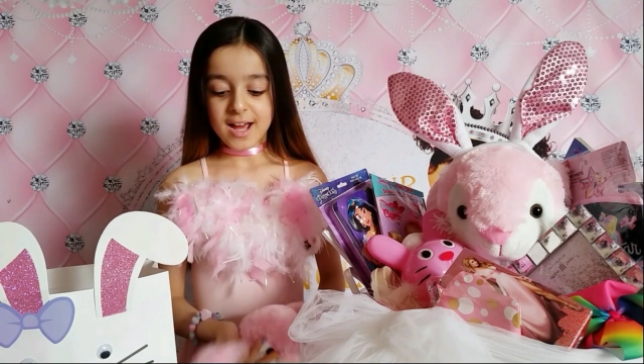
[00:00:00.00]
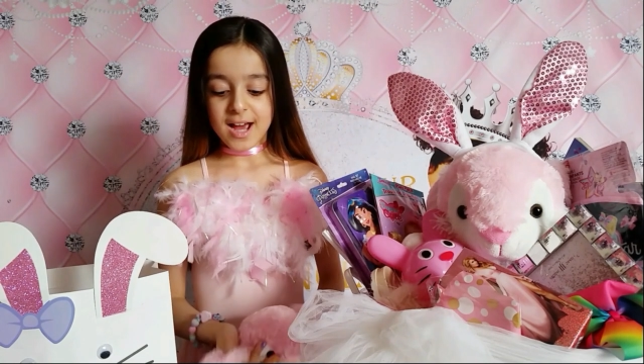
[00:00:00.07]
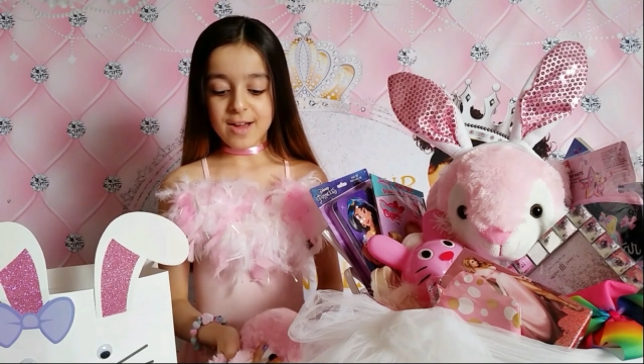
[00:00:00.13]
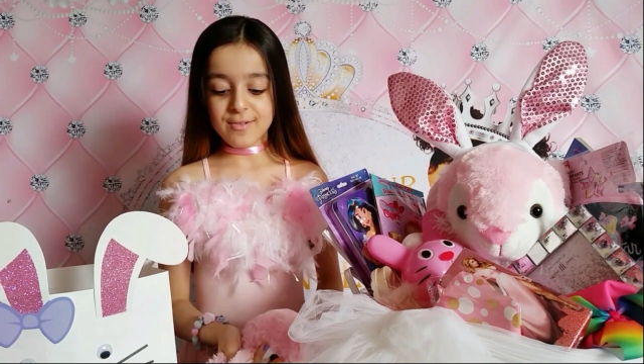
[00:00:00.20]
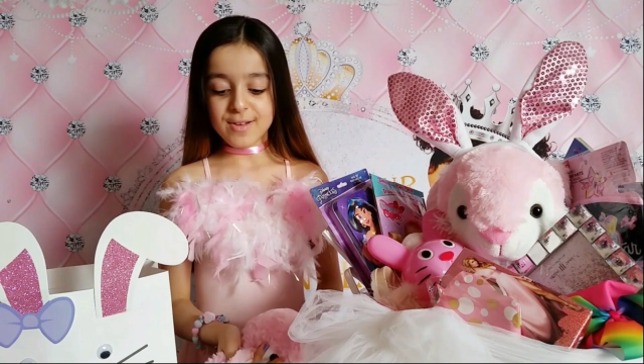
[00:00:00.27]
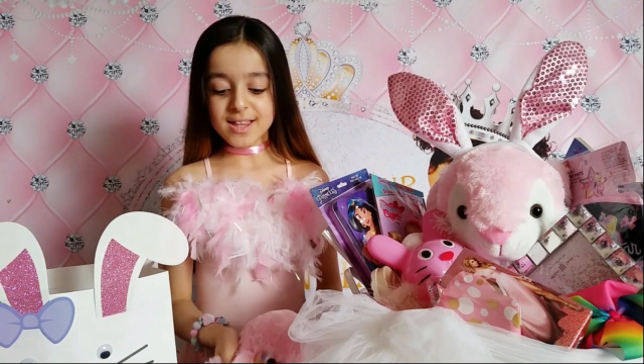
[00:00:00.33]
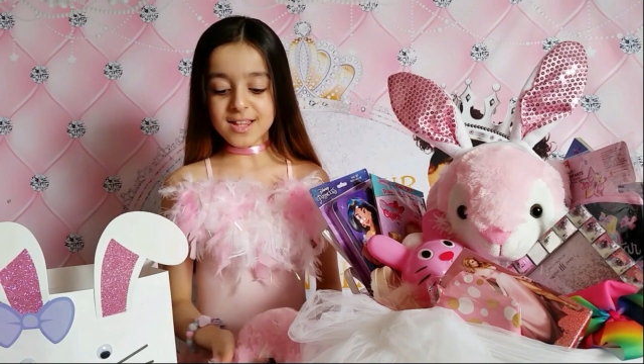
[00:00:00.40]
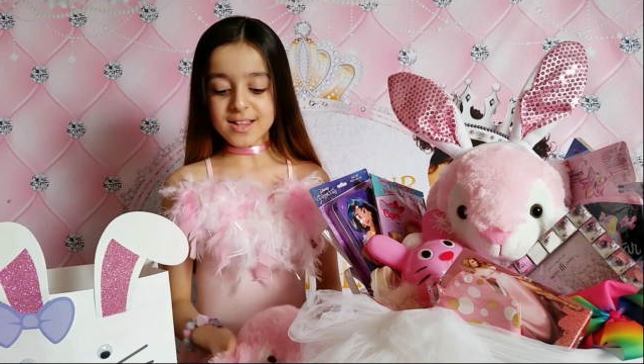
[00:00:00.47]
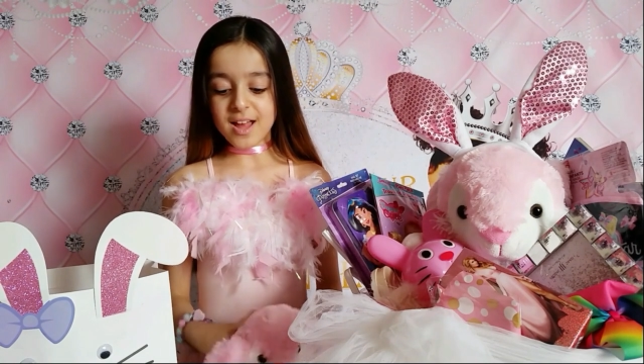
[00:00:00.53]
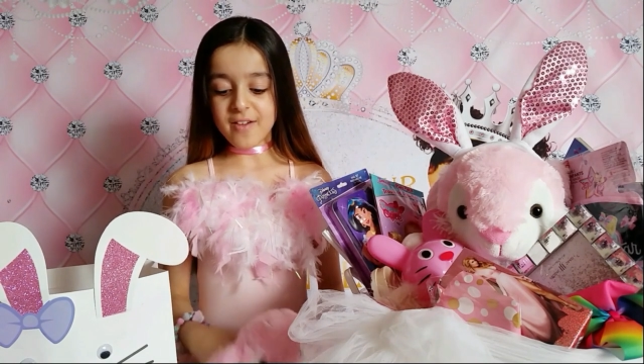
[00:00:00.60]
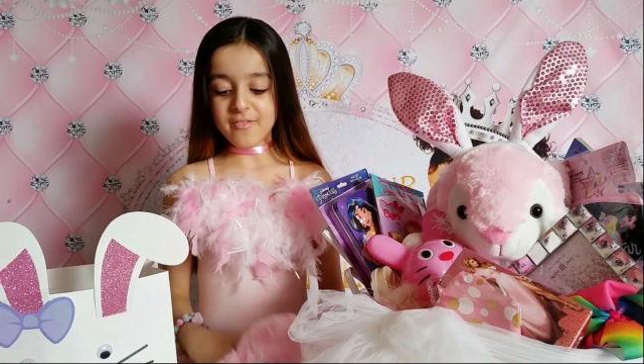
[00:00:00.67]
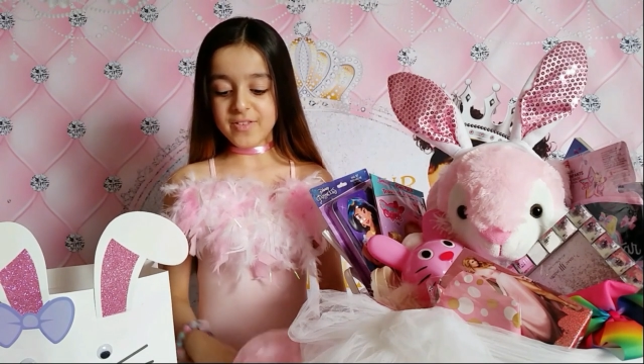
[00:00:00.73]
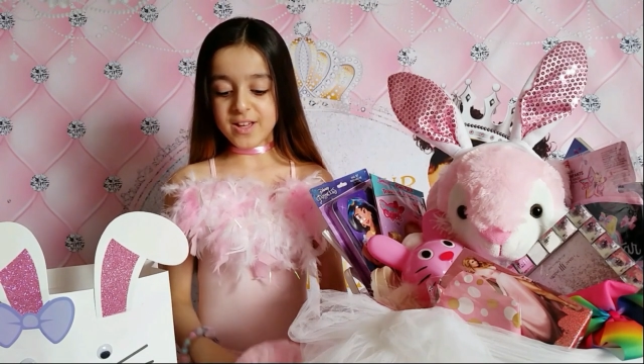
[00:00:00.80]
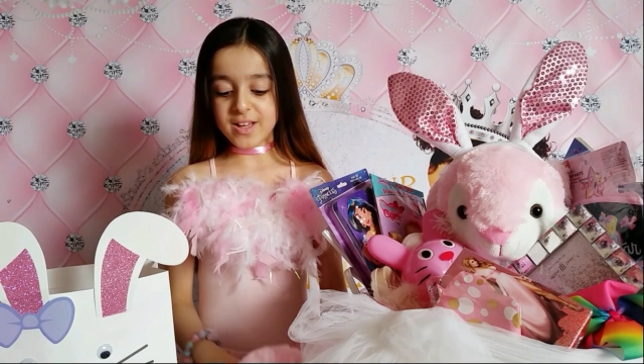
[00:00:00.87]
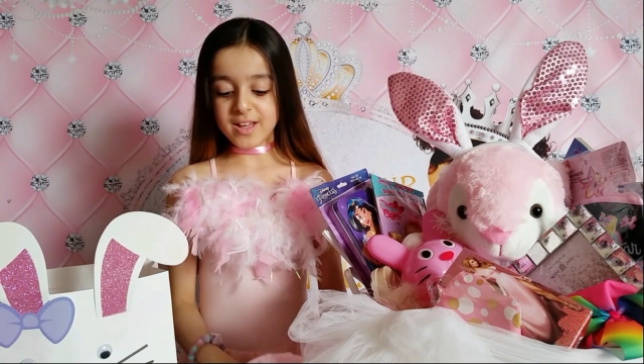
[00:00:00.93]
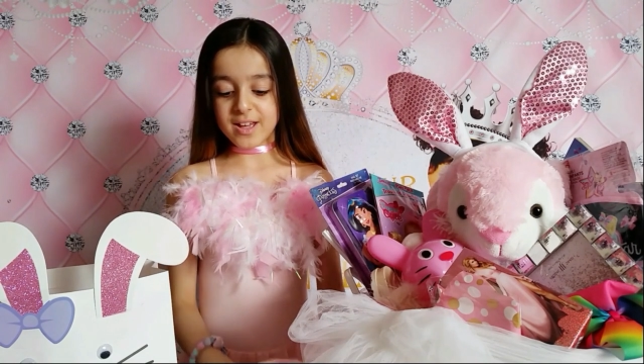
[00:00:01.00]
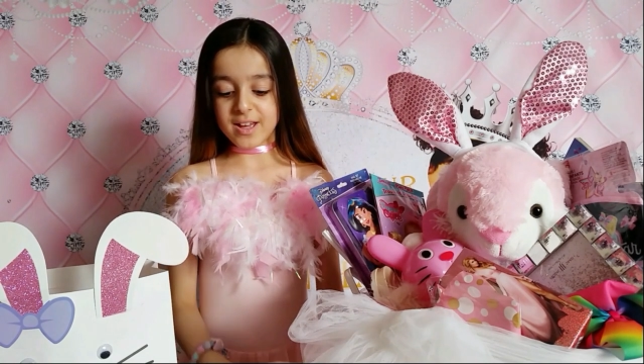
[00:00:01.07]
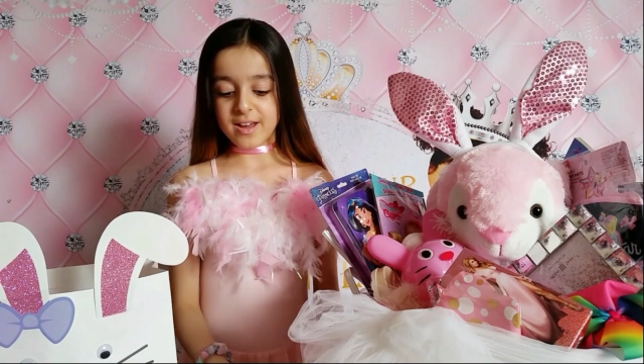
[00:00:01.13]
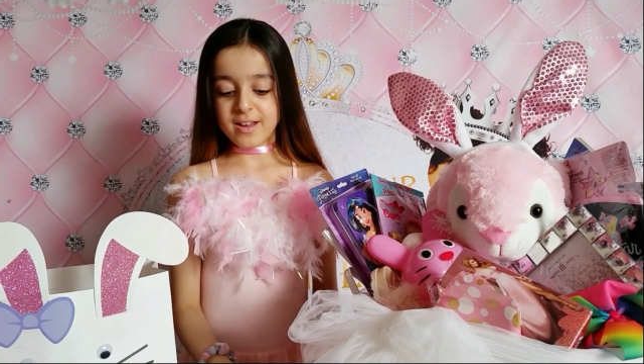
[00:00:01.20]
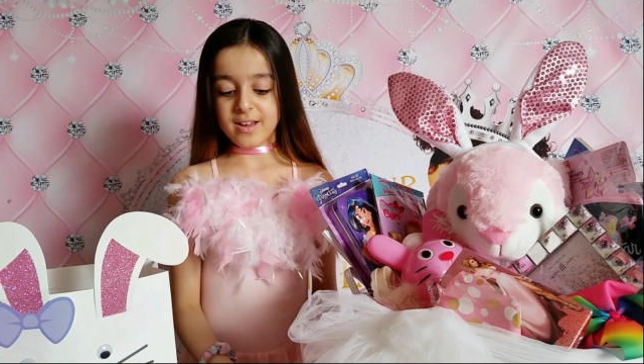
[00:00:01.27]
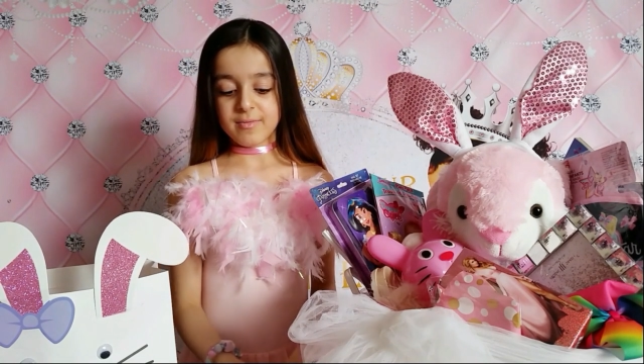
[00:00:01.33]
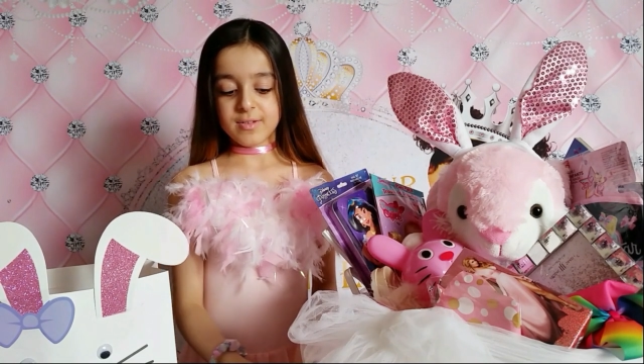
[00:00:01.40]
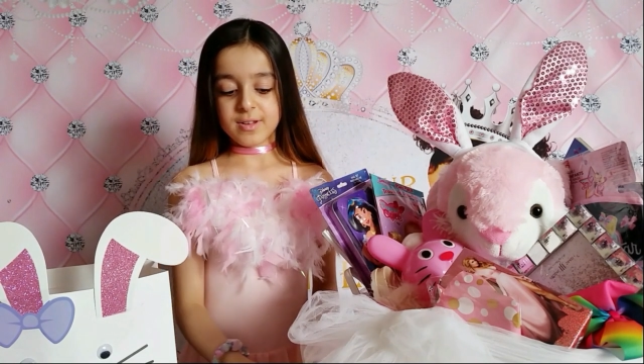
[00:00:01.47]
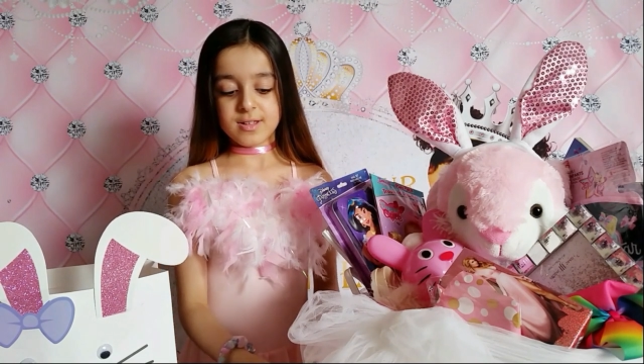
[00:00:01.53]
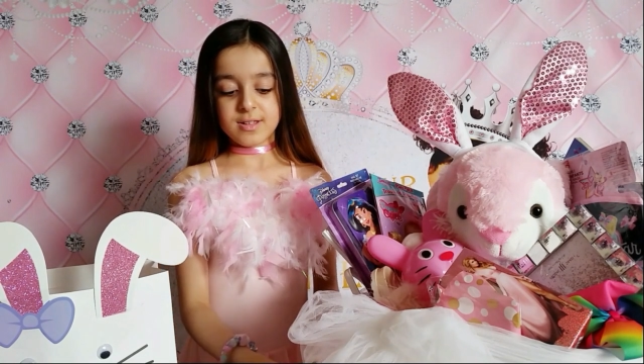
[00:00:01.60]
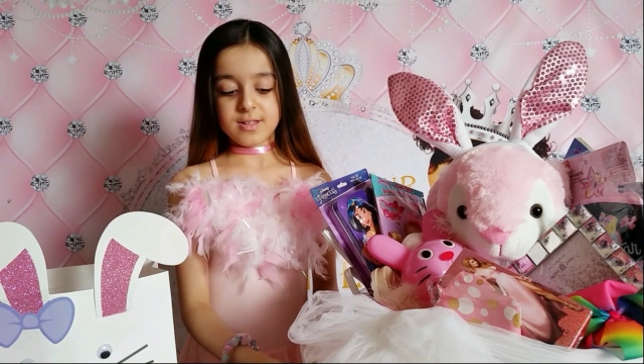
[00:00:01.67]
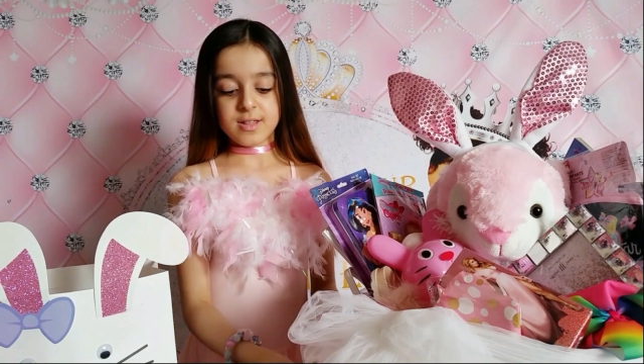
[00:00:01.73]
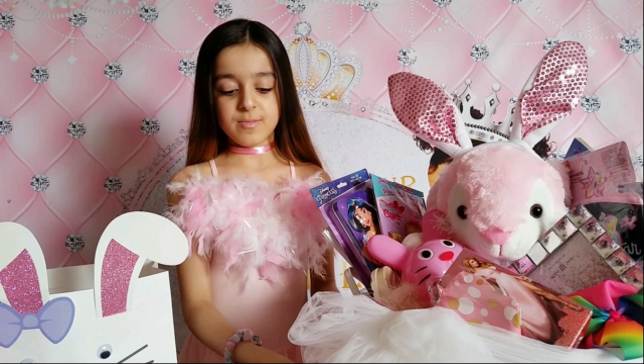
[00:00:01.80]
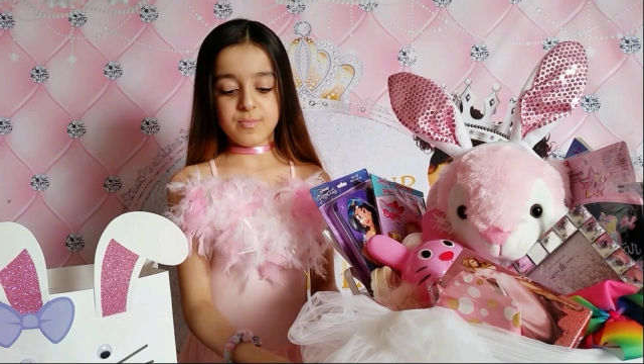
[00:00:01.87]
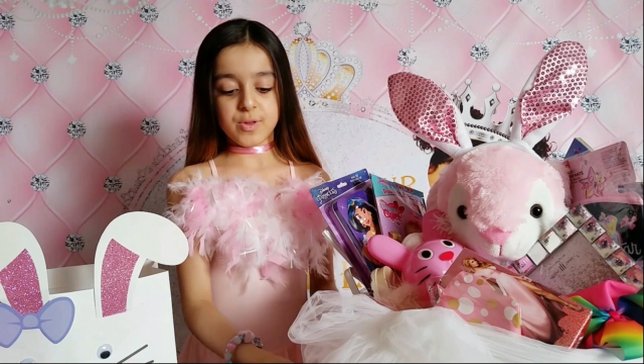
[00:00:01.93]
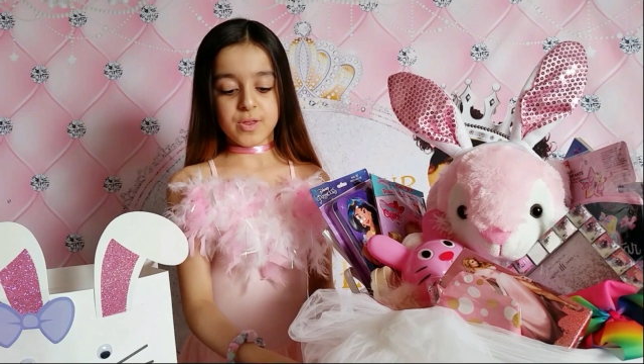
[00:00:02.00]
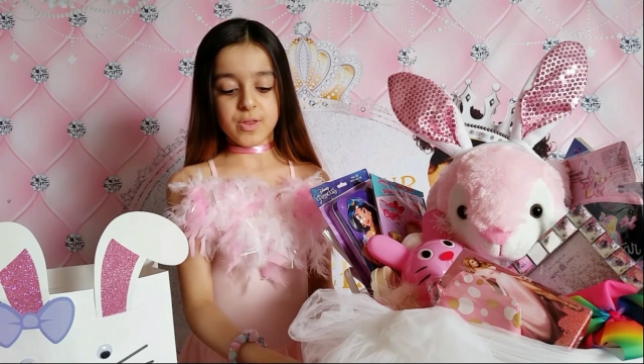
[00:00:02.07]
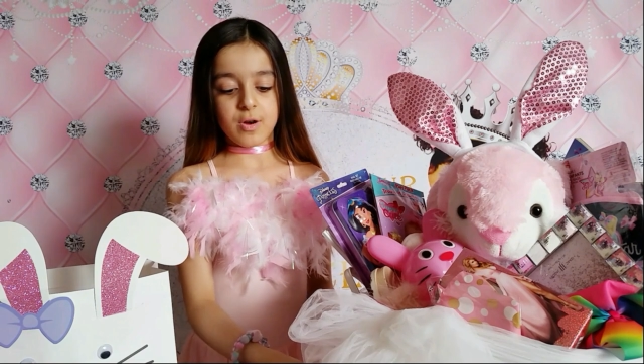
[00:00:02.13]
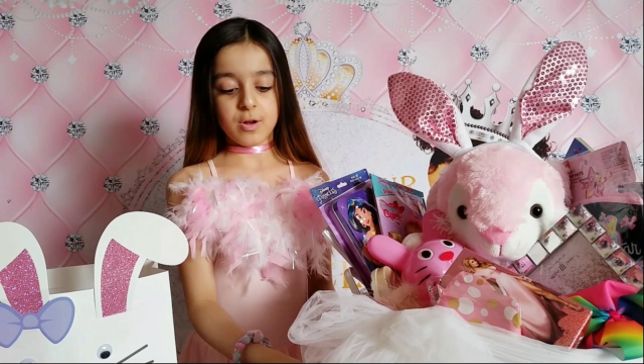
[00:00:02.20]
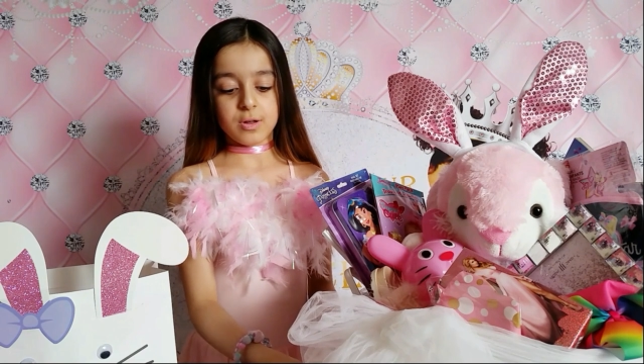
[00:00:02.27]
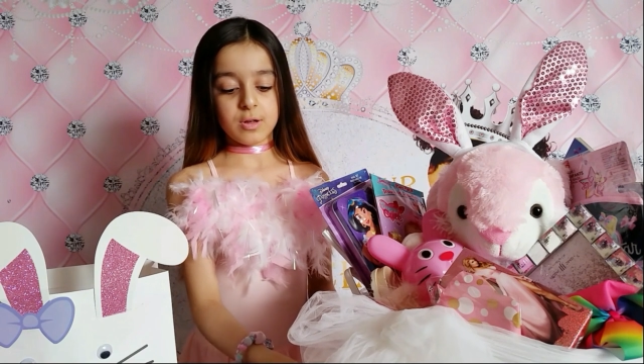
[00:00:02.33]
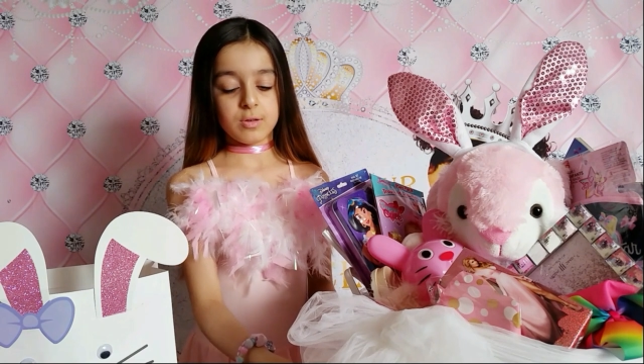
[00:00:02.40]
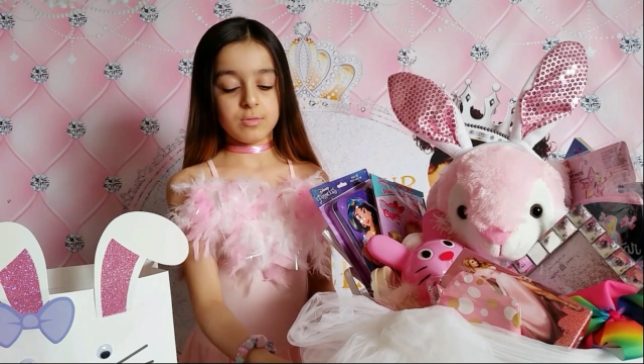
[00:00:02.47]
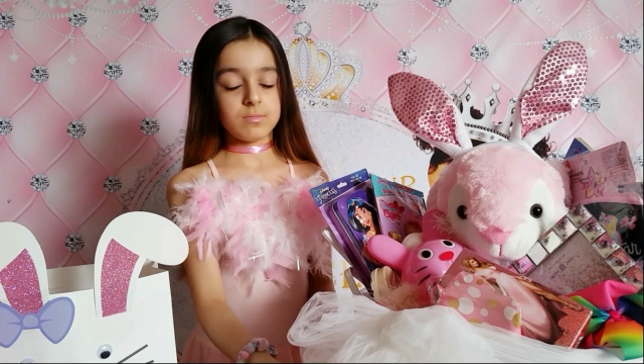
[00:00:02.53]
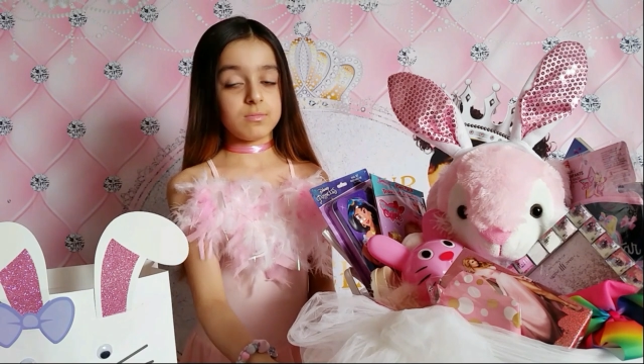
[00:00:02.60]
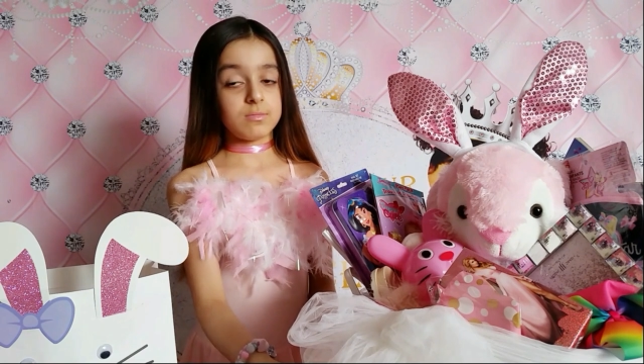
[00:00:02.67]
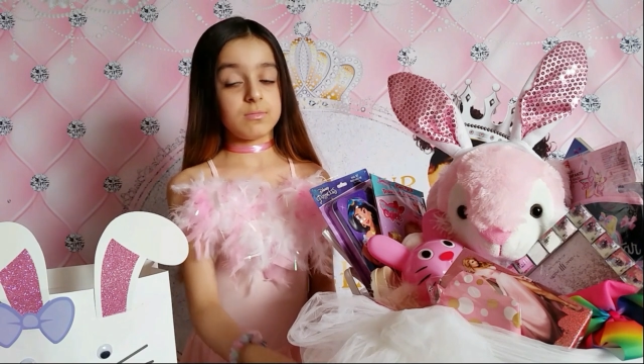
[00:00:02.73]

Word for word: I really love it. Sleep with it all. Oh.